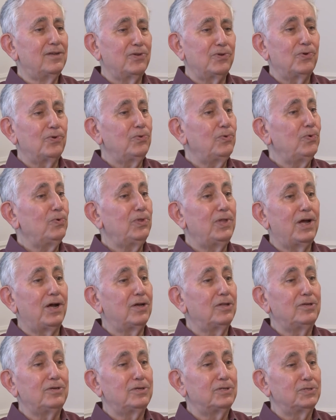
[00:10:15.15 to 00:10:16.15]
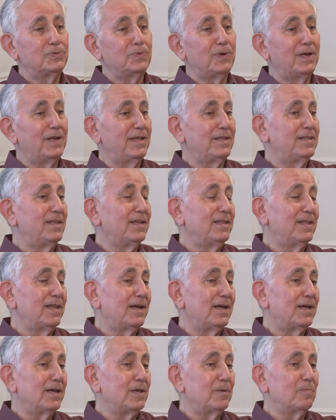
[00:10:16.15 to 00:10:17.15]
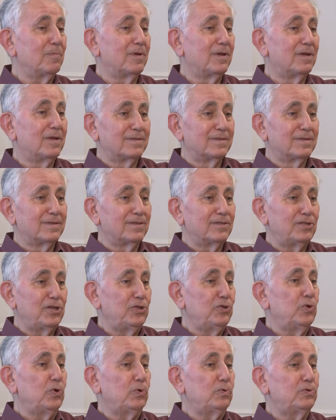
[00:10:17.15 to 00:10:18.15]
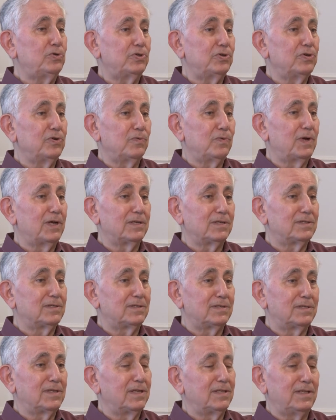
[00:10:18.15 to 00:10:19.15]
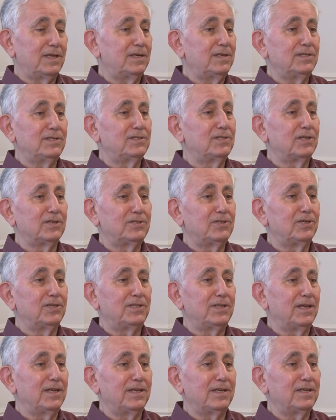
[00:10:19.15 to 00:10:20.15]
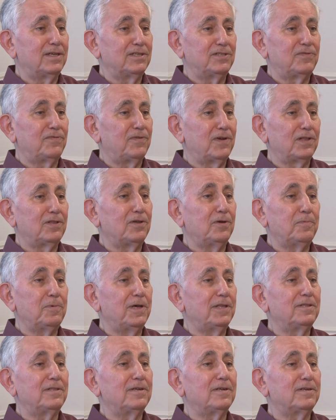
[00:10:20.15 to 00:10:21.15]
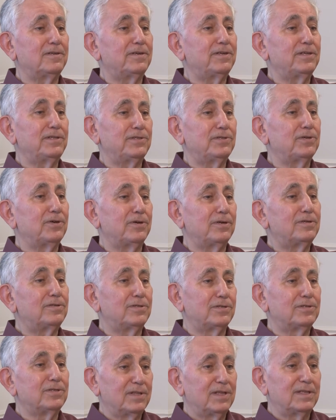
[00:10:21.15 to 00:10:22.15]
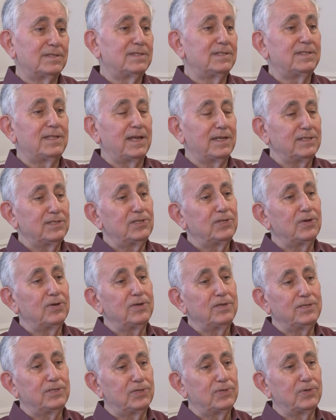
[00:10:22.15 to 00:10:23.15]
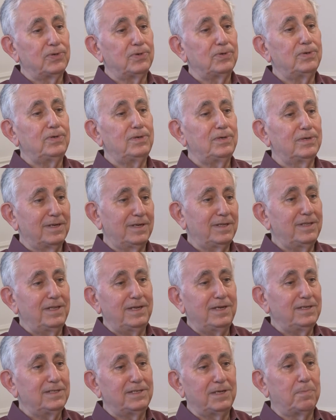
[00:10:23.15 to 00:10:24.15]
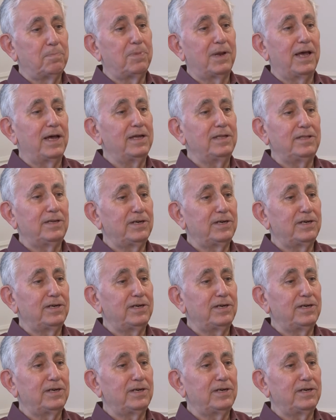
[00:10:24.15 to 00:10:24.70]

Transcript: you do the others well. At the time, the notion was that there is such a thing as fundamental research that stands on its own, and there is applied